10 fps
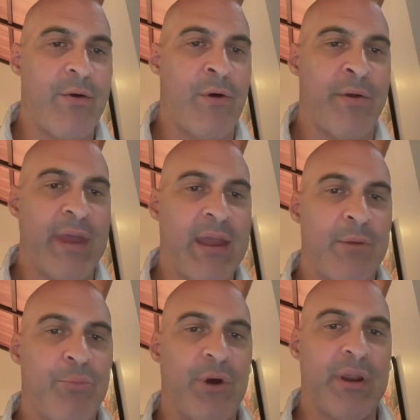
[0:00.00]
or they
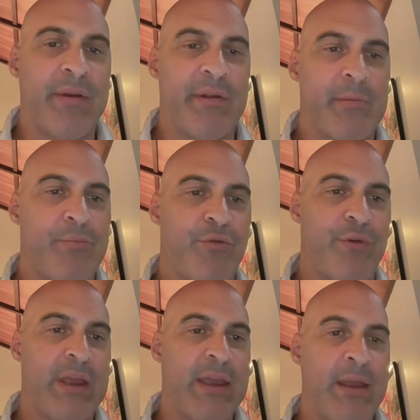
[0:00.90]
can put in some
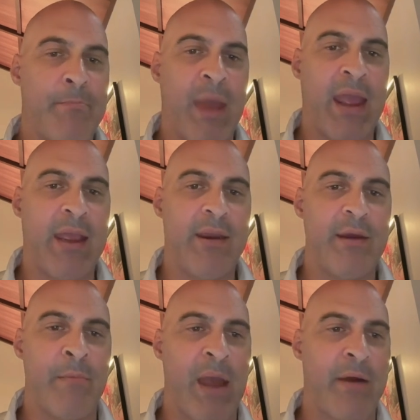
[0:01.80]
pre-made
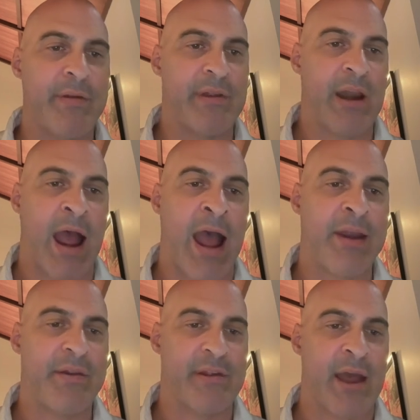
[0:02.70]
amounts that I
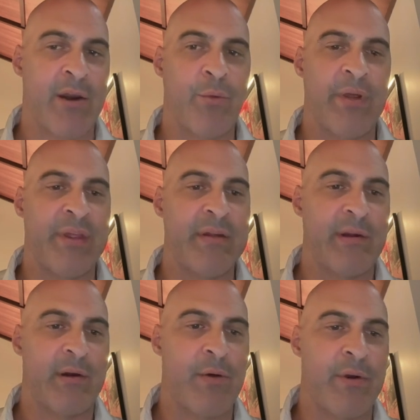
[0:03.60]
decided what these
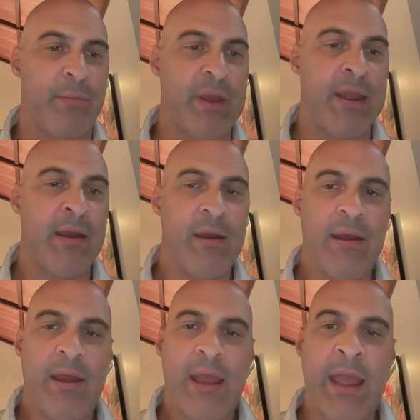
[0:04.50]
are going to be.
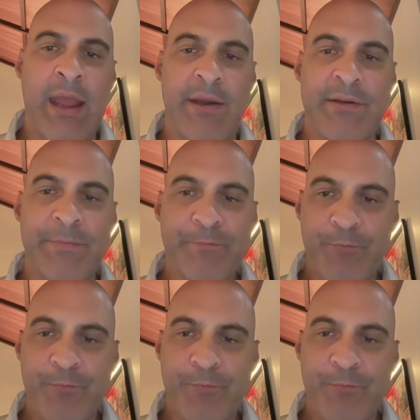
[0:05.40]
And